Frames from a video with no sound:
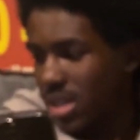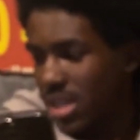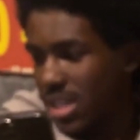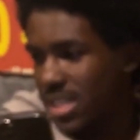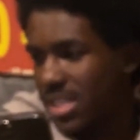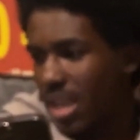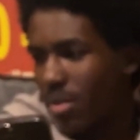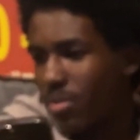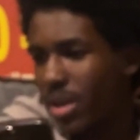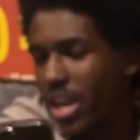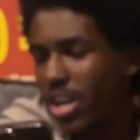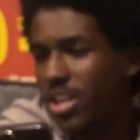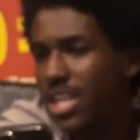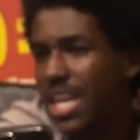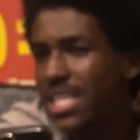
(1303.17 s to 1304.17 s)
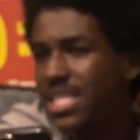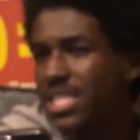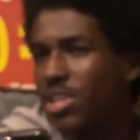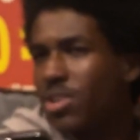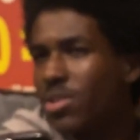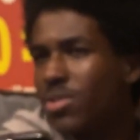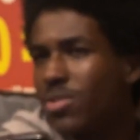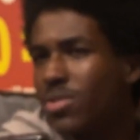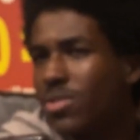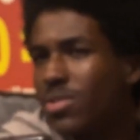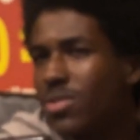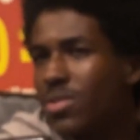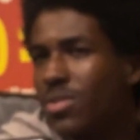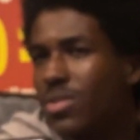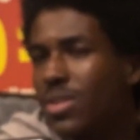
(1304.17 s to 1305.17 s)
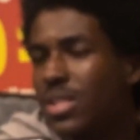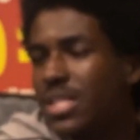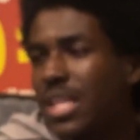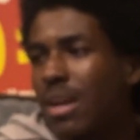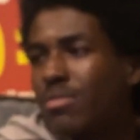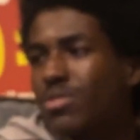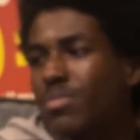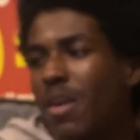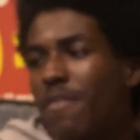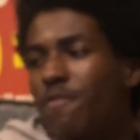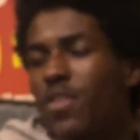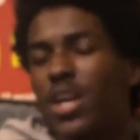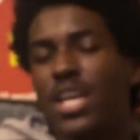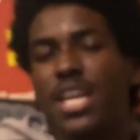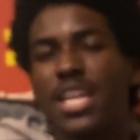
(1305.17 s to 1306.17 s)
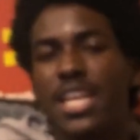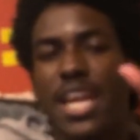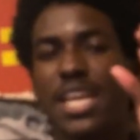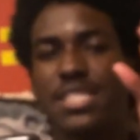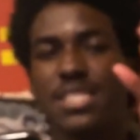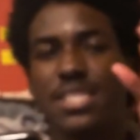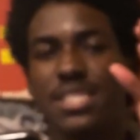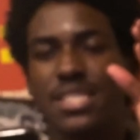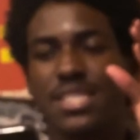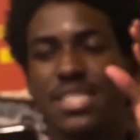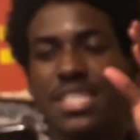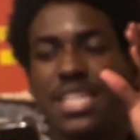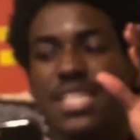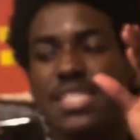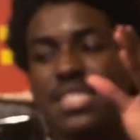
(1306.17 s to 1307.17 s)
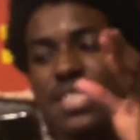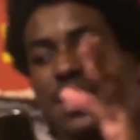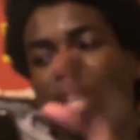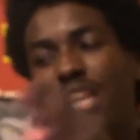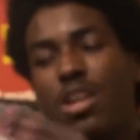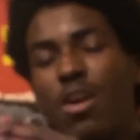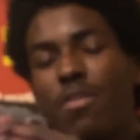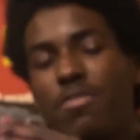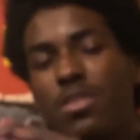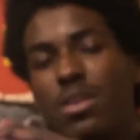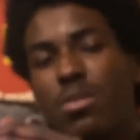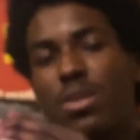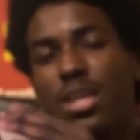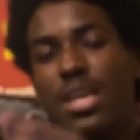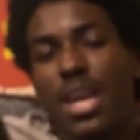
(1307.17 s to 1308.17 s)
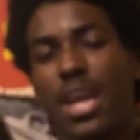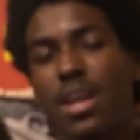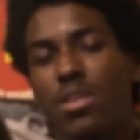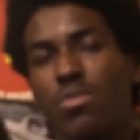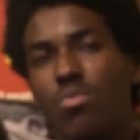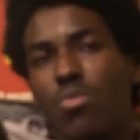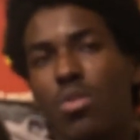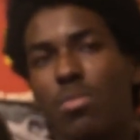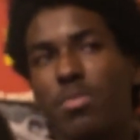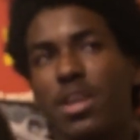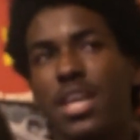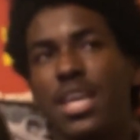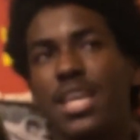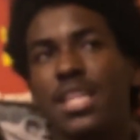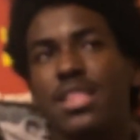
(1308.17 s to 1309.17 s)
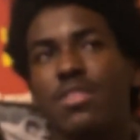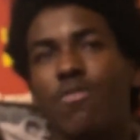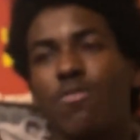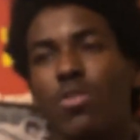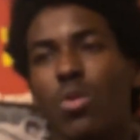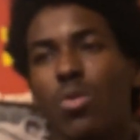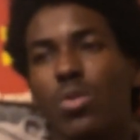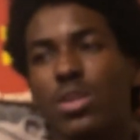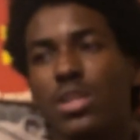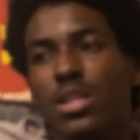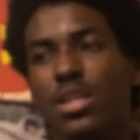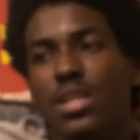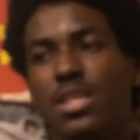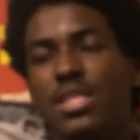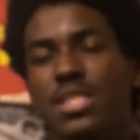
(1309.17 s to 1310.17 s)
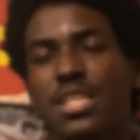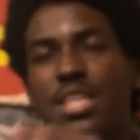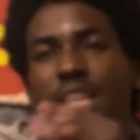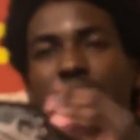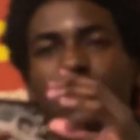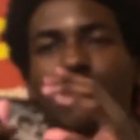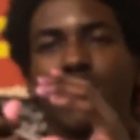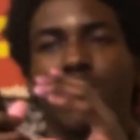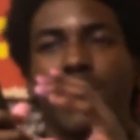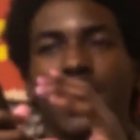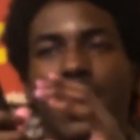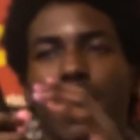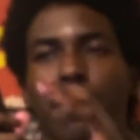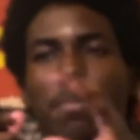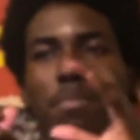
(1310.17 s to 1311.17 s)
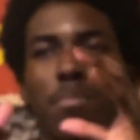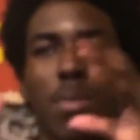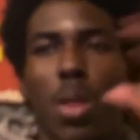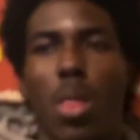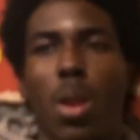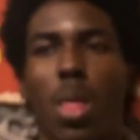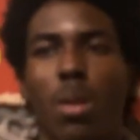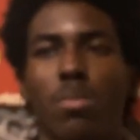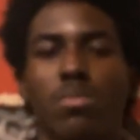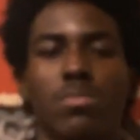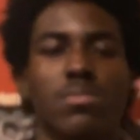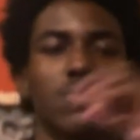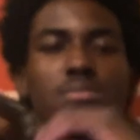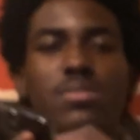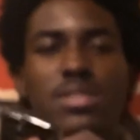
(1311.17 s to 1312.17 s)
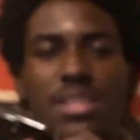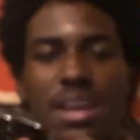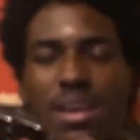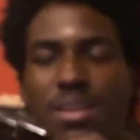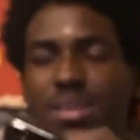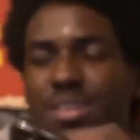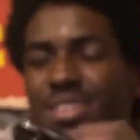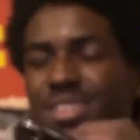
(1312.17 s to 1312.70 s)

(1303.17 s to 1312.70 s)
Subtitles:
Because, like, when I heard that, doop, that was my foot connecting. Then it slid off of the candle warmer and hit the floor. Then that's when it made that sound.